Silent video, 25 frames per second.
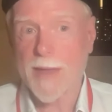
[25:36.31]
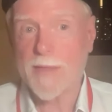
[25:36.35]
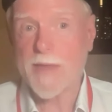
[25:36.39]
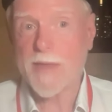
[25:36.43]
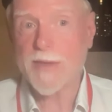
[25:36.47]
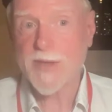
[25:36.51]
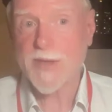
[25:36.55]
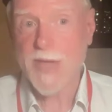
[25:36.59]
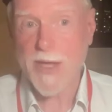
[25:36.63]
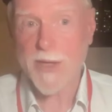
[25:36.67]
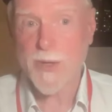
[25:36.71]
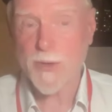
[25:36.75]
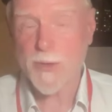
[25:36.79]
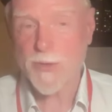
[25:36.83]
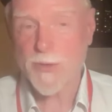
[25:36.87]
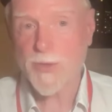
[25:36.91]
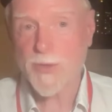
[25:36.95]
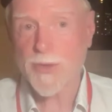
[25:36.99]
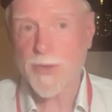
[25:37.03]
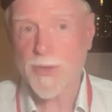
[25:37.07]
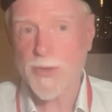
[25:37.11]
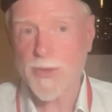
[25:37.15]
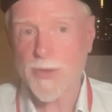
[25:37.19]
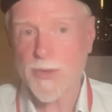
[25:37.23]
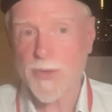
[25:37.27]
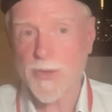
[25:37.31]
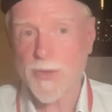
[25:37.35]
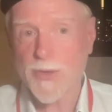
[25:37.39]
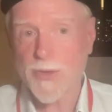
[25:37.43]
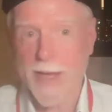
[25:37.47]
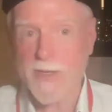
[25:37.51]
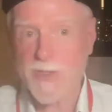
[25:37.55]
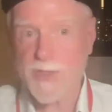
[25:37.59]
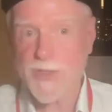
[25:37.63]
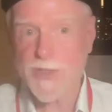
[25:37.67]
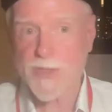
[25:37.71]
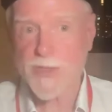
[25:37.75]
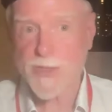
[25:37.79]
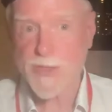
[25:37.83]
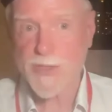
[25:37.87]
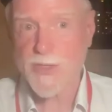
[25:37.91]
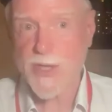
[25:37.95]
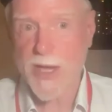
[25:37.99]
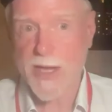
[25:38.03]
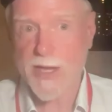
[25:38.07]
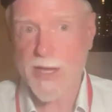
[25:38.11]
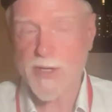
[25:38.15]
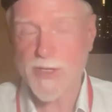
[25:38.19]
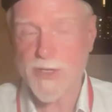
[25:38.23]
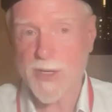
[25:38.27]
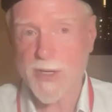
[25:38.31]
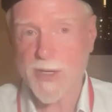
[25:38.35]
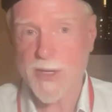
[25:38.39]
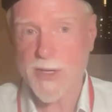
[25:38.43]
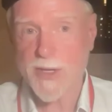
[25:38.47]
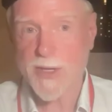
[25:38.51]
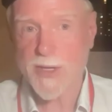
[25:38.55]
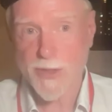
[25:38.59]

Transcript: and then take you to the next stage